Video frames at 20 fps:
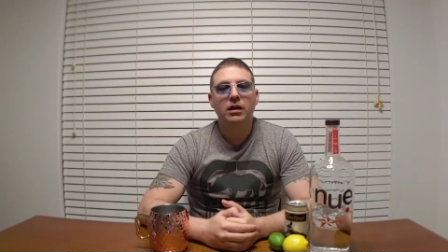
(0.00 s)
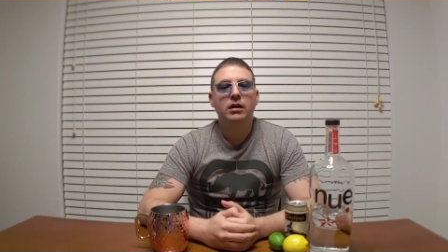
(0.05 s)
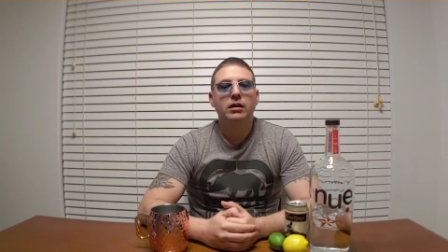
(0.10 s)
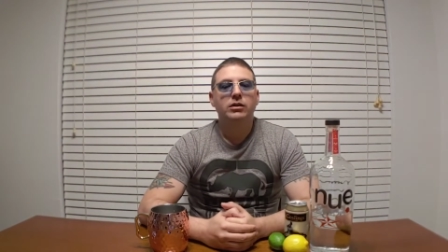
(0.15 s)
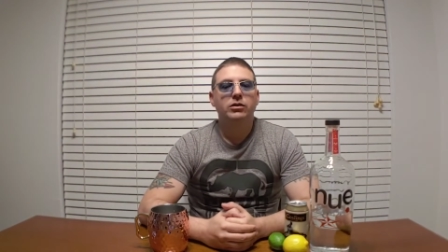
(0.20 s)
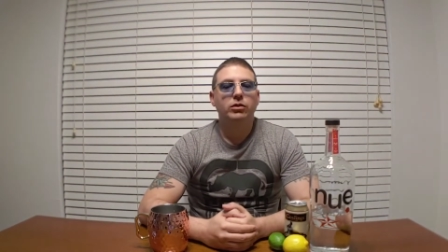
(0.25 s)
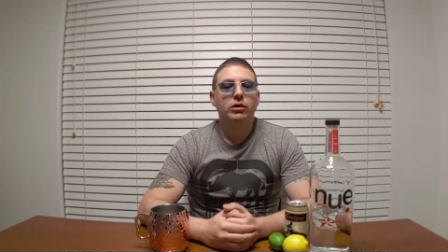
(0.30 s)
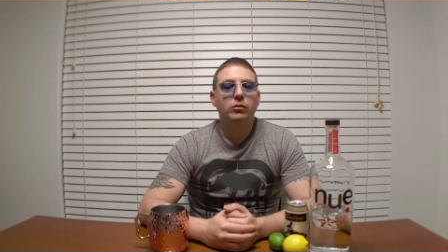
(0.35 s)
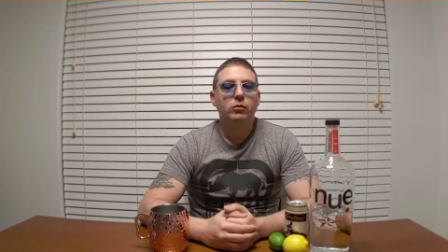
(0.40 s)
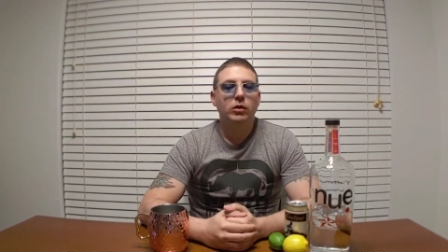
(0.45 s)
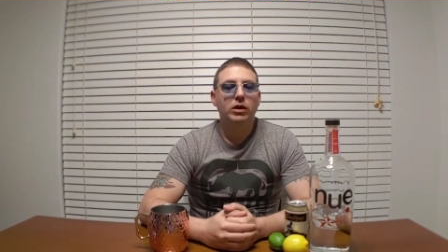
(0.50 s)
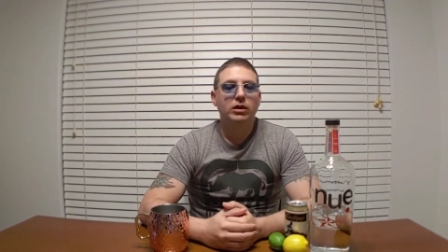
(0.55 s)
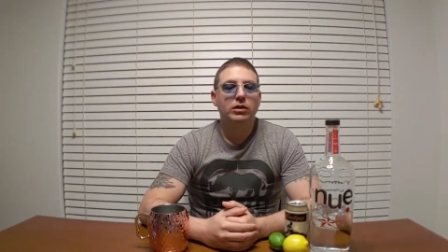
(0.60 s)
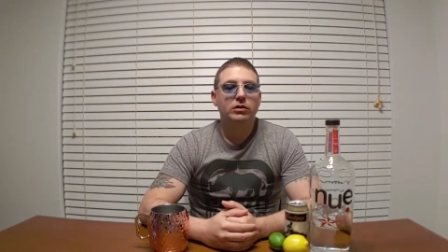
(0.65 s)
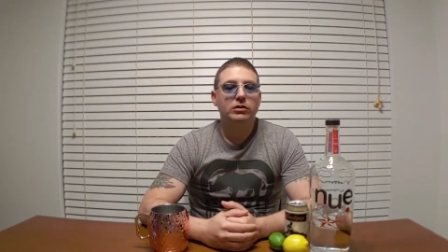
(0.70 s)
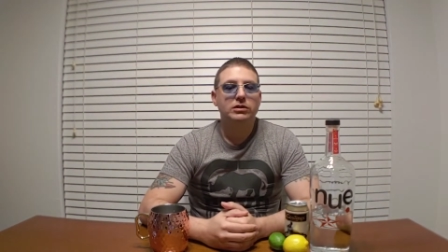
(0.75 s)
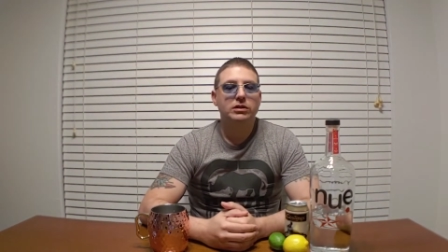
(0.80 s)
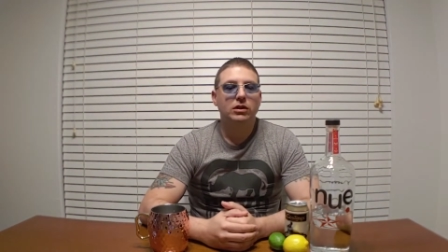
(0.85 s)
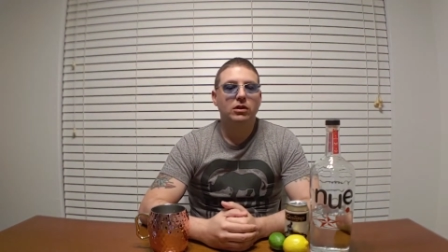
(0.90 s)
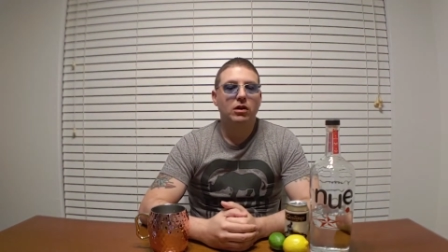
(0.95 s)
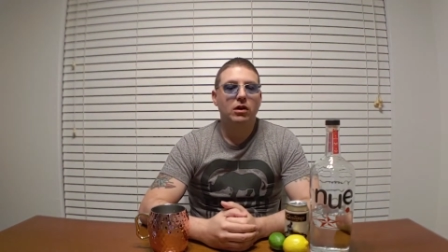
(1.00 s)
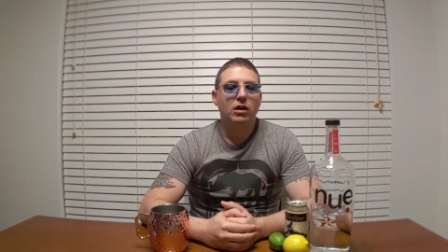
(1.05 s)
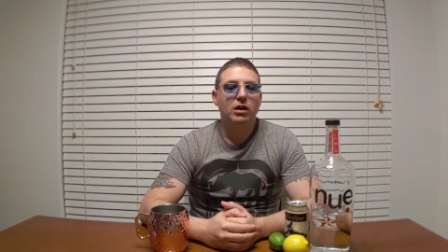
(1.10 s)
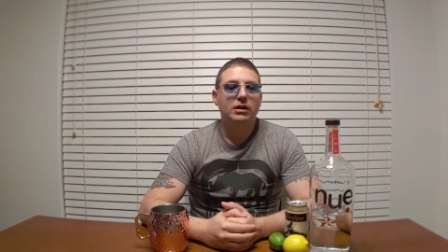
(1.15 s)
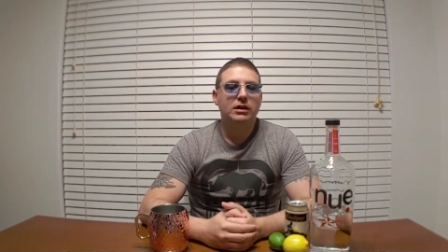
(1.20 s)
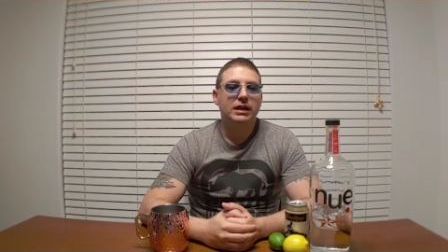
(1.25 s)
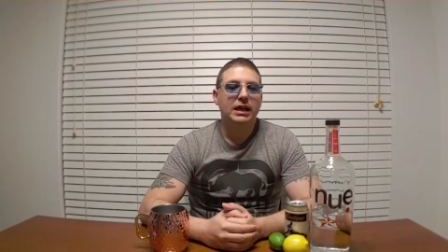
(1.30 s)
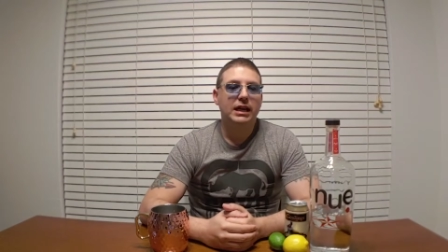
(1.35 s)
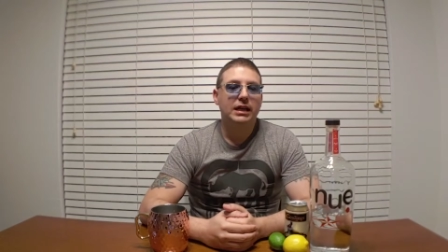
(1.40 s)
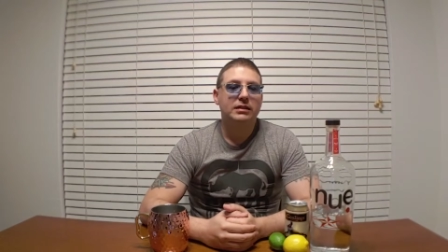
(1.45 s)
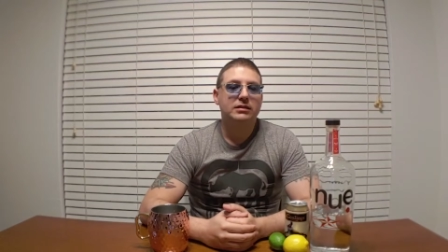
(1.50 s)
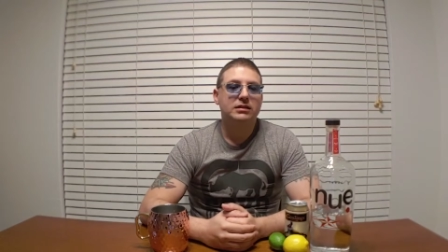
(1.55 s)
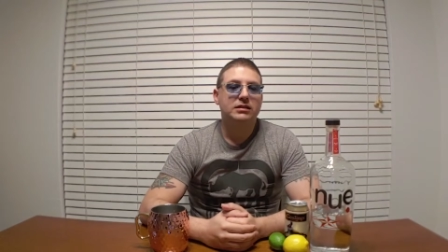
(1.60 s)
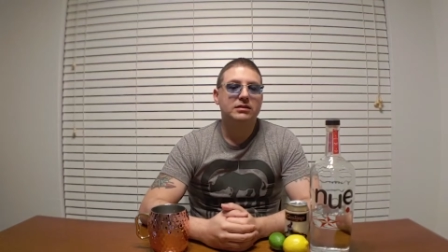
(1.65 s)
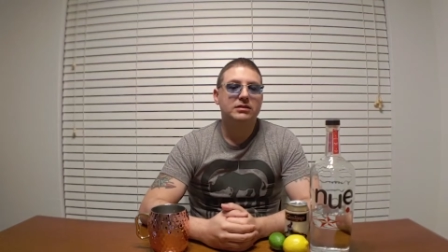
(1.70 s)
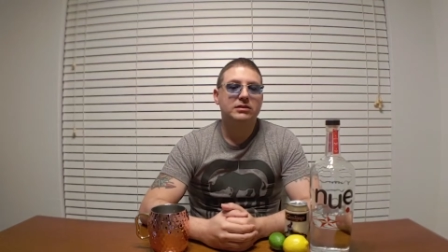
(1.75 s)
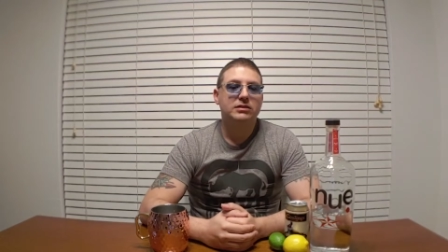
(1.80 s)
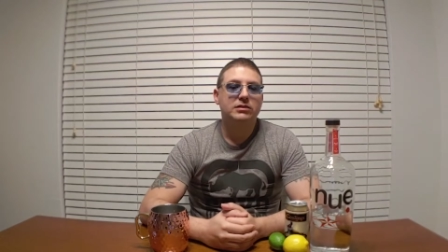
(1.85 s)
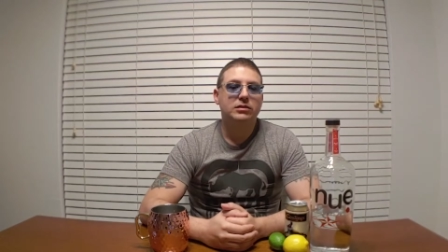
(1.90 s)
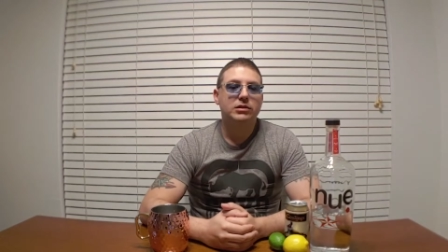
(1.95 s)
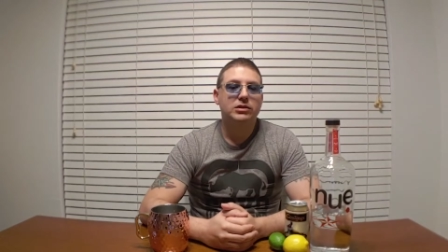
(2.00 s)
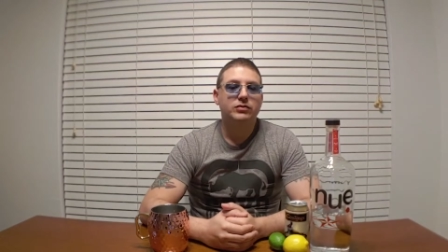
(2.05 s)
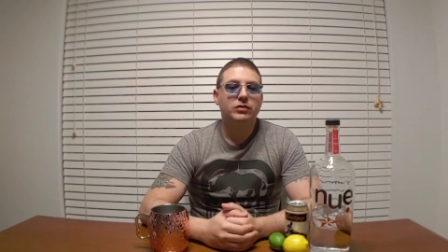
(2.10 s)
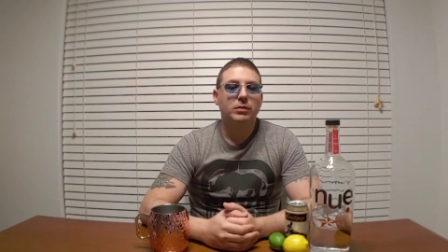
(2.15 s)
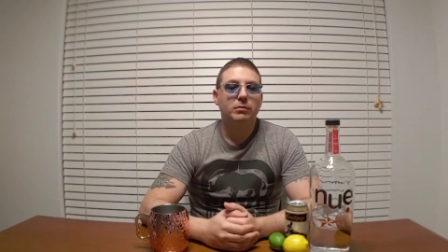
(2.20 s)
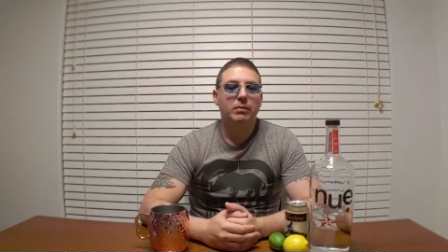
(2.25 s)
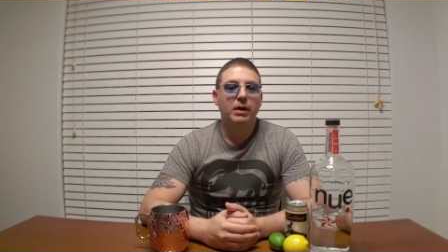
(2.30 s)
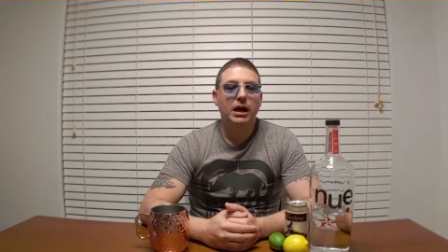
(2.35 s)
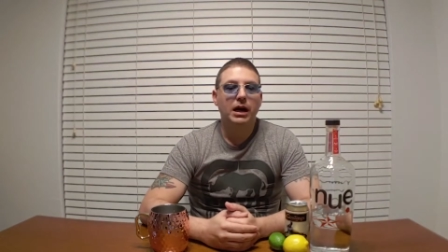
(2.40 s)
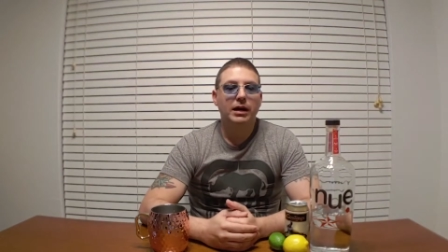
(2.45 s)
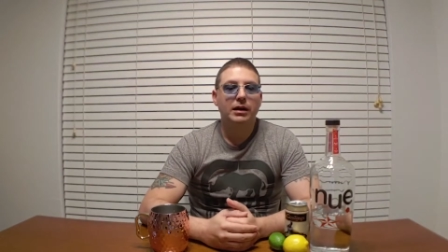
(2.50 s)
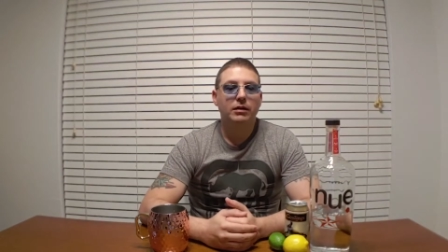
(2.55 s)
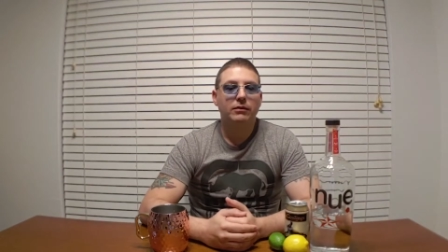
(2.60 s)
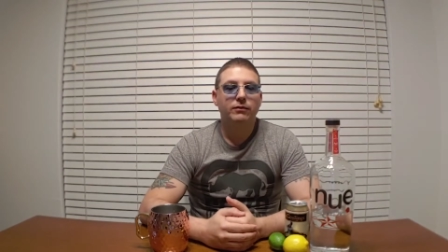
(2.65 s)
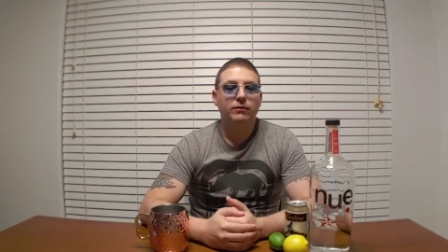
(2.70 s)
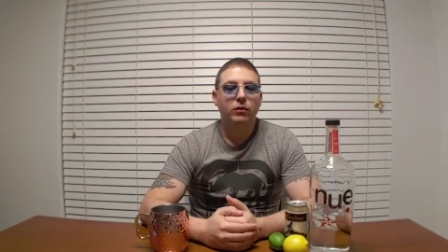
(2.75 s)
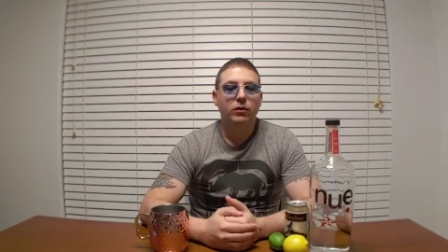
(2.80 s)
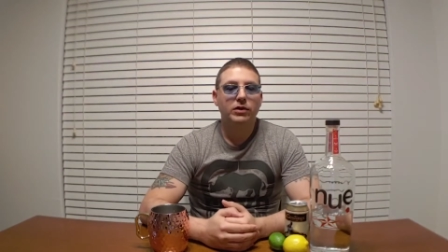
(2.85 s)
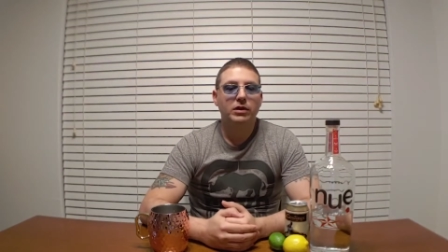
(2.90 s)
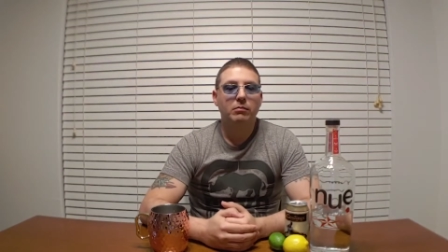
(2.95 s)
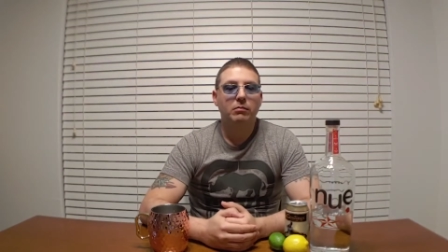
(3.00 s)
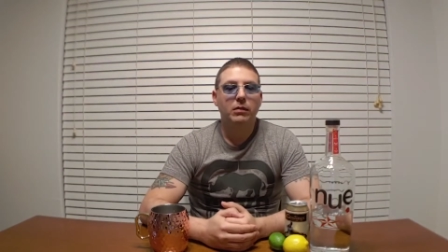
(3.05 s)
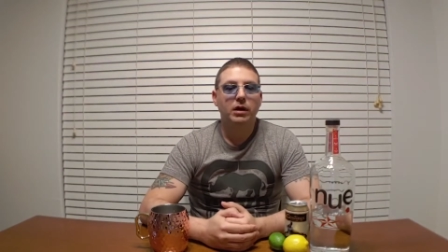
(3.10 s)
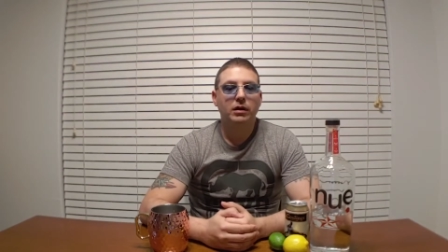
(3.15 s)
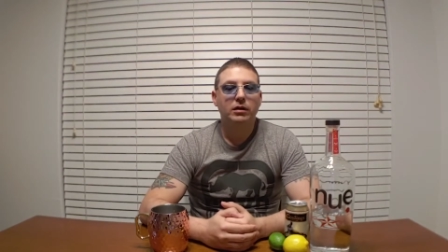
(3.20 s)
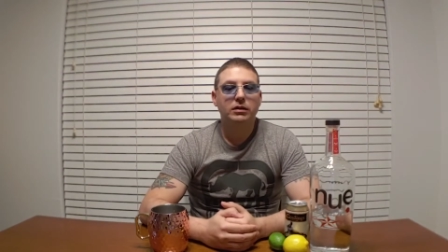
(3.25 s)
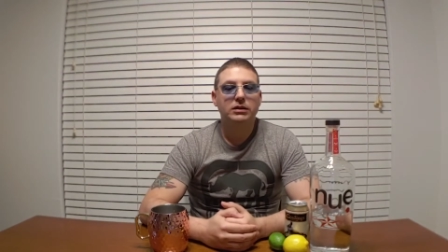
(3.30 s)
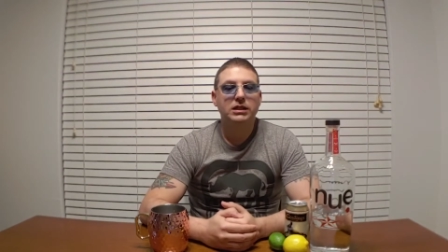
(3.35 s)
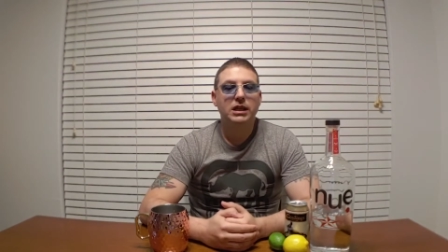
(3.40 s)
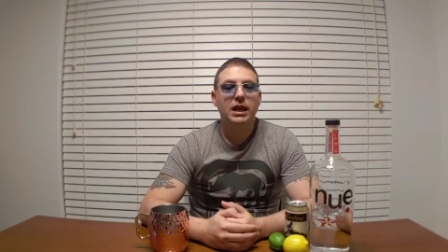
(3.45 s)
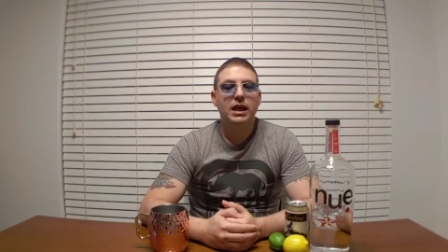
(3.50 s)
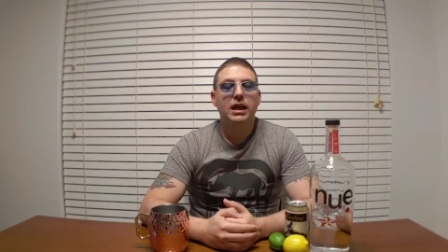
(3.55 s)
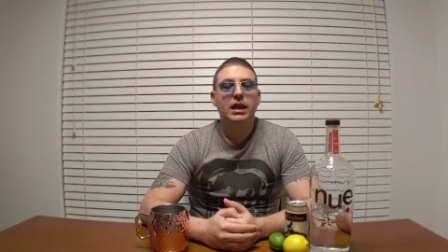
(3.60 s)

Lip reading: During one of those long days in search of a buyer for the mugs,